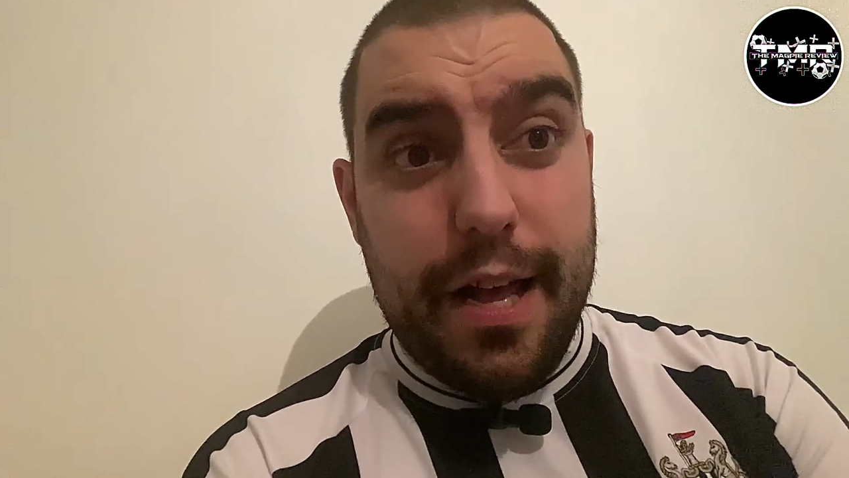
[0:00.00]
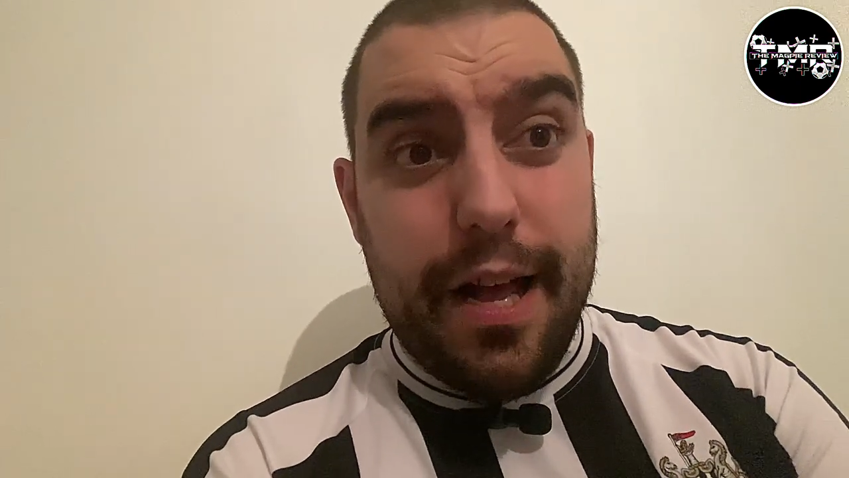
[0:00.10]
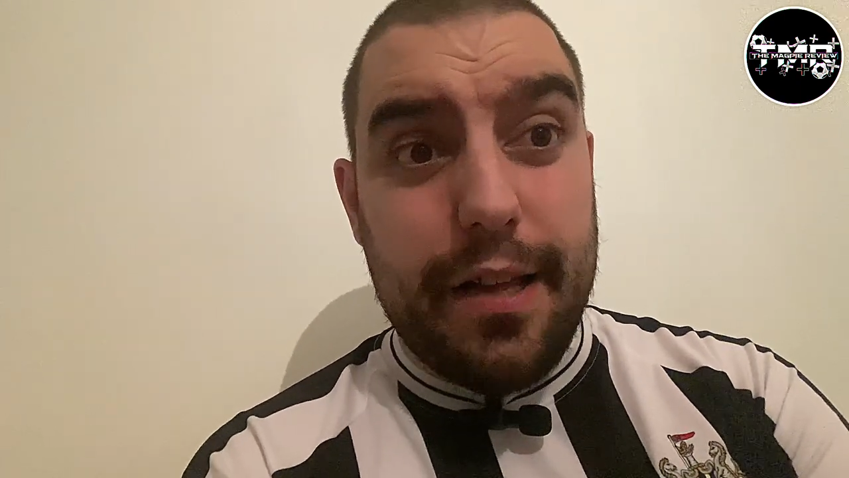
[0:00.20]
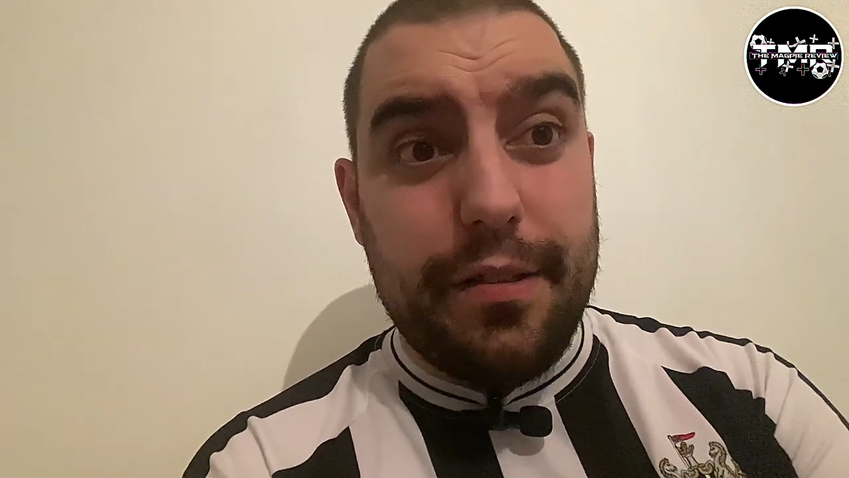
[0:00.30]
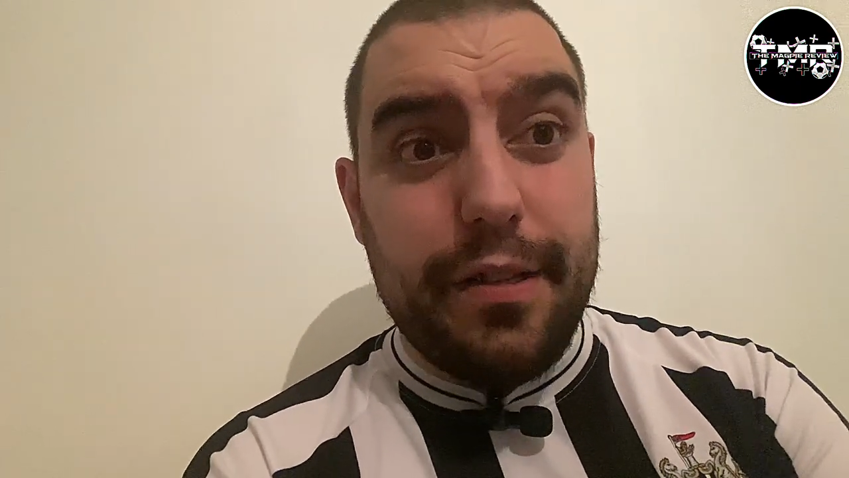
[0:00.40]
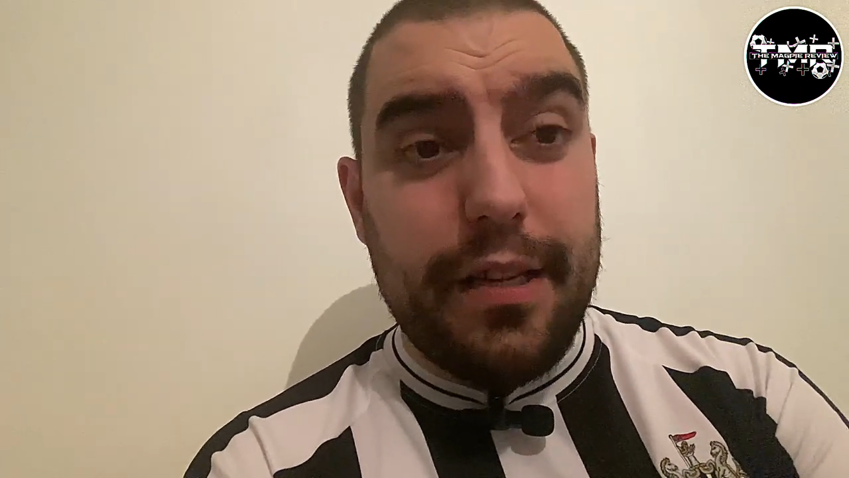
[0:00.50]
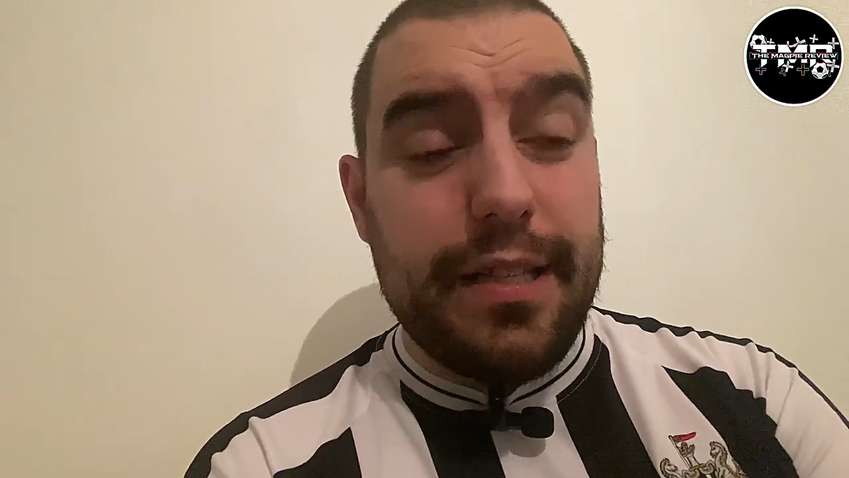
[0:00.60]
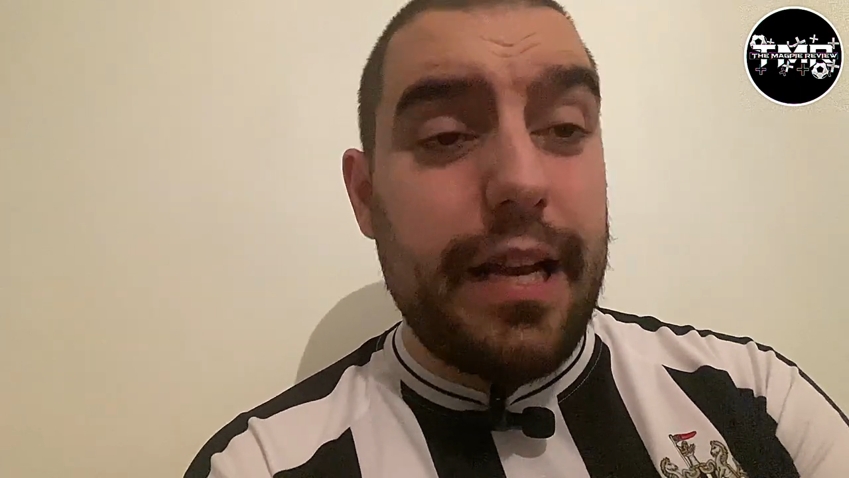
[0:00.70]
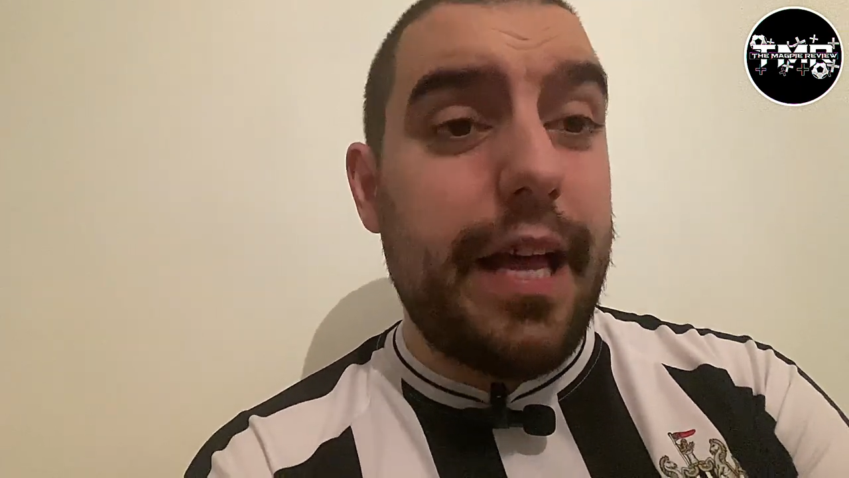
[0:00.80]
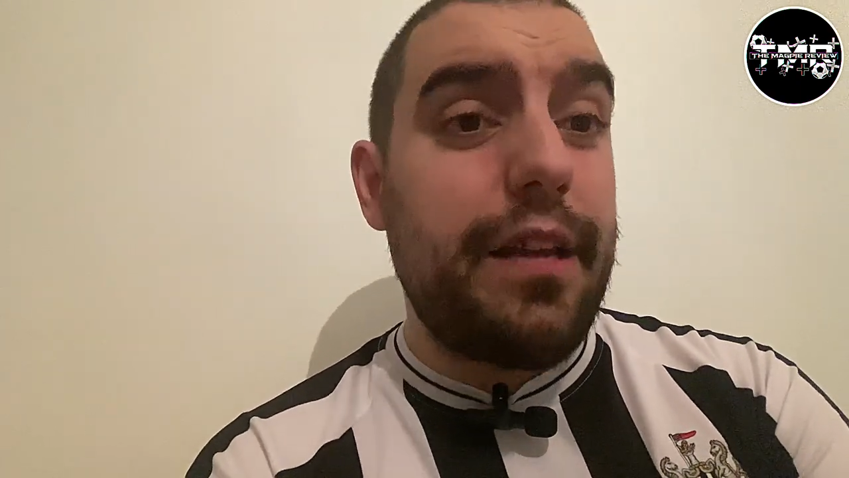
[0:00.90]
and
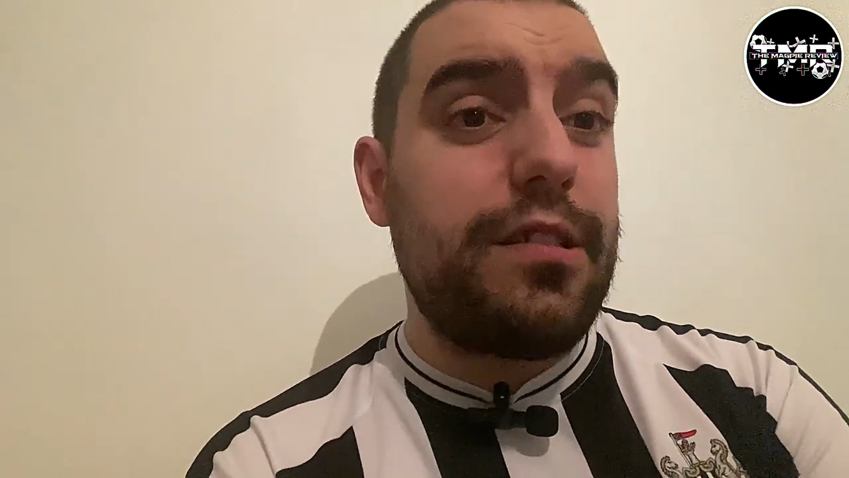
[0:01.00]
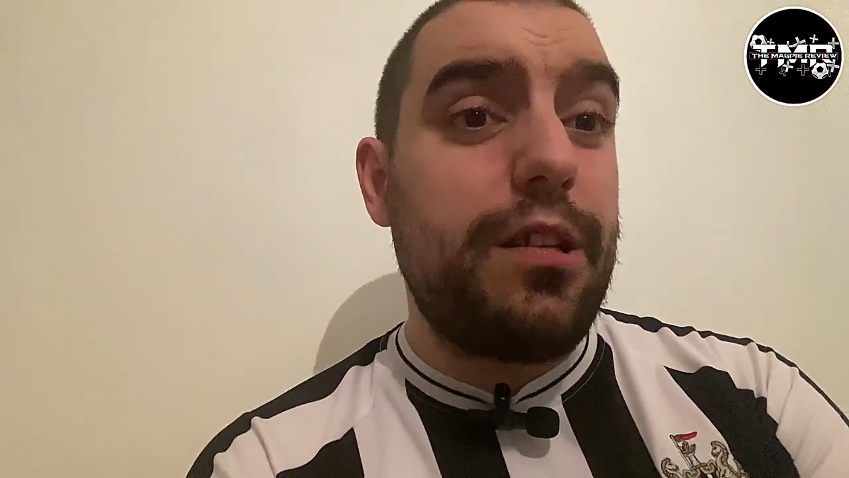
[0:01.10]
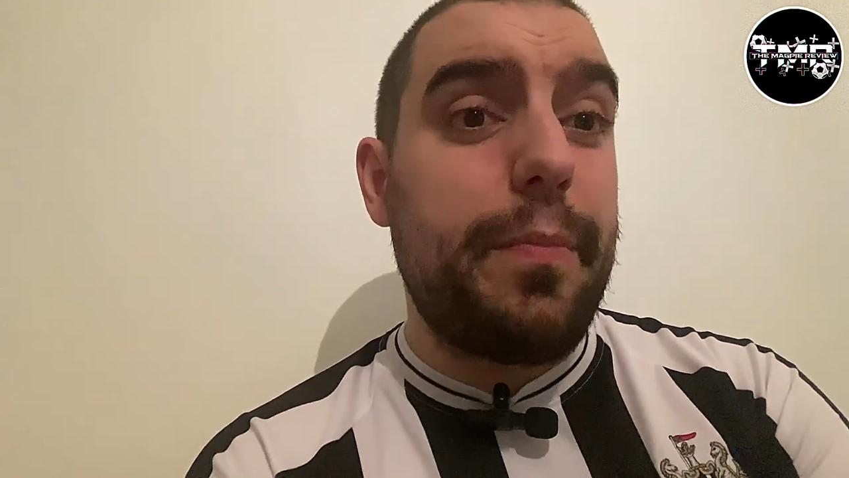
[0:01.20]
it's Elliot Anderson,